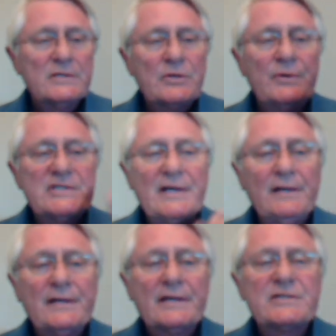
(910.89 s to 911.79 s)
So
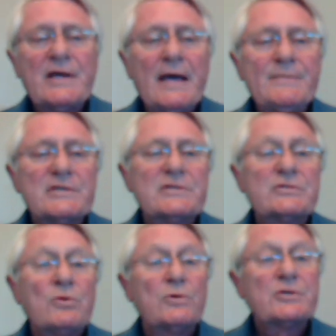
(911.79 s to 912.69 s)
until next time, this
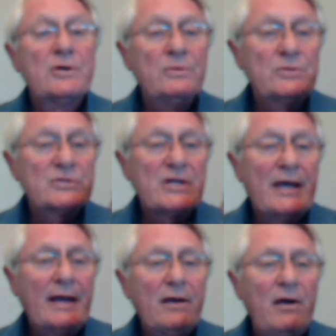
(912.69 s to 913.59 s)
is George Hoge
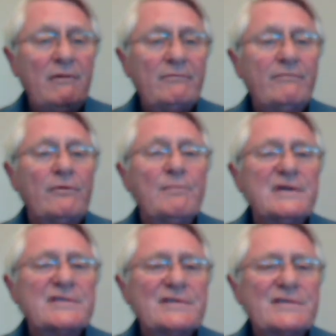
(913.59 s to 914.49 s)
signing off for
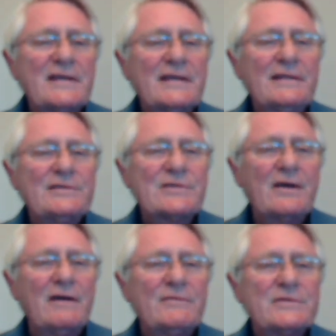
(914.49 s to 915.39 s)
Business
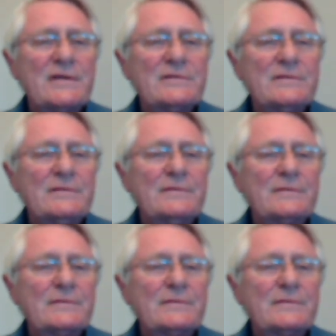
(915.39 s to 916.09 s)
English Conversation.